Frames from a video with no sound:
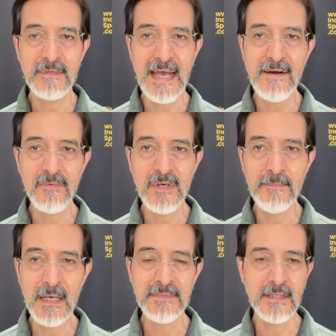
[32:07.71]
that
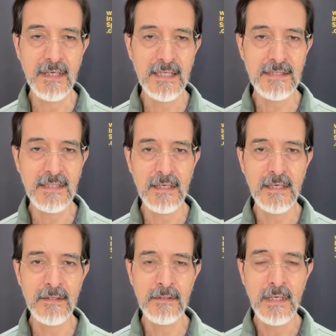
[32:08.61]
rip up to
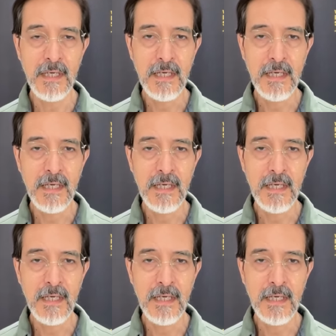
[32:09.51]
1900